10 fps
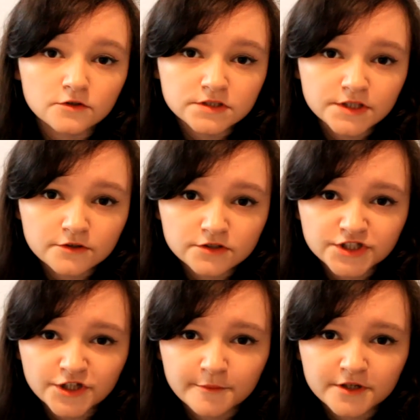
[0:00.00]
I also got
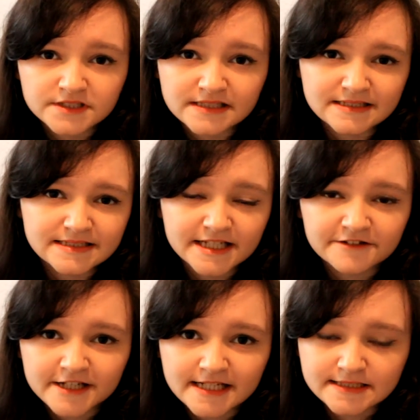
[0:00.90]
two books in a
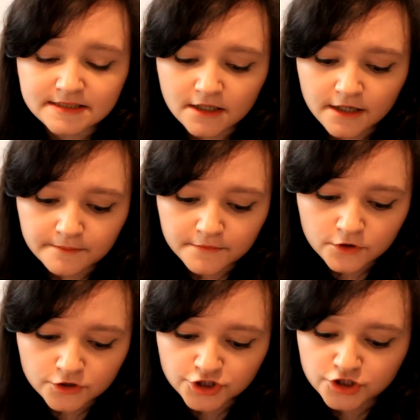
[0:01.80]
series. I'm
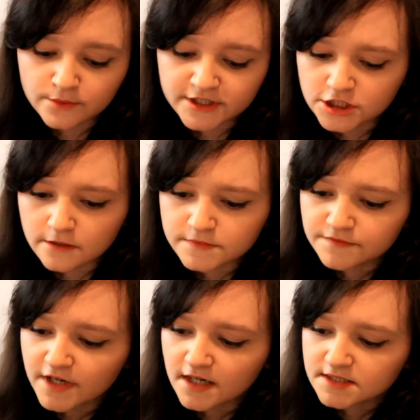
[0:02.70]
not sure which comes
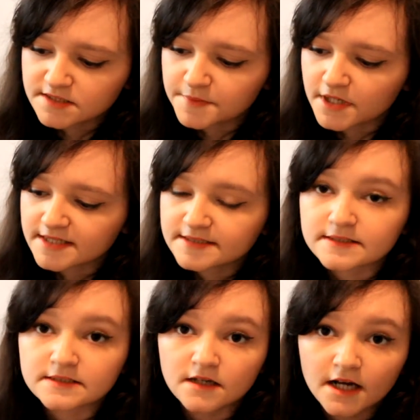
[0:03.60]
first, but it's
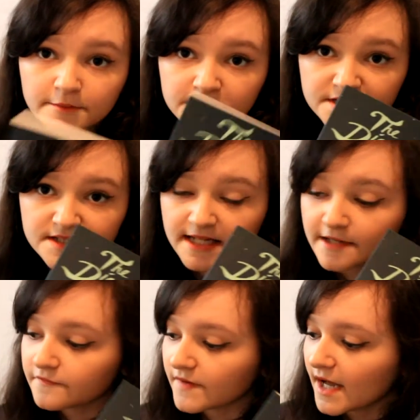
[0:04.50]
The Diamond
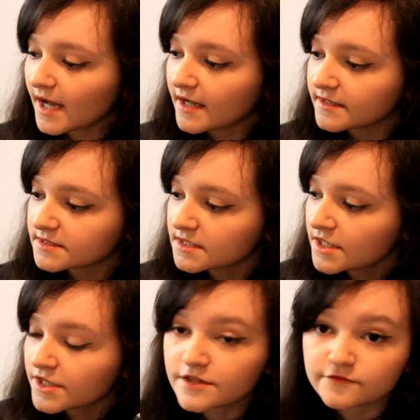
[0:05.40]
Thief and
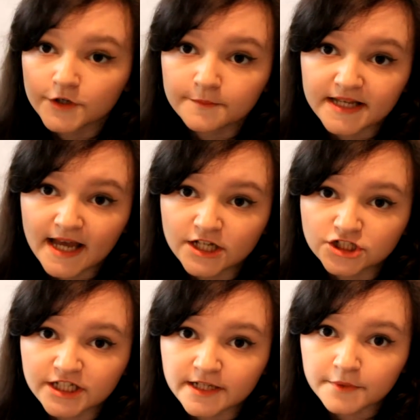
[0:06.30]
The Ruby
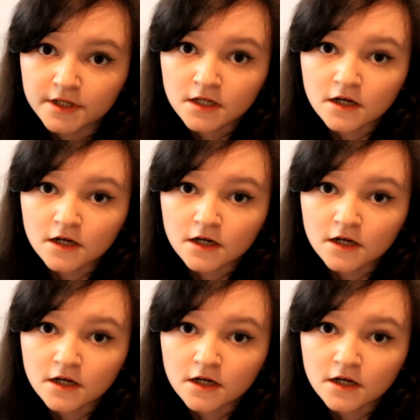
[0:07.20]
Airship.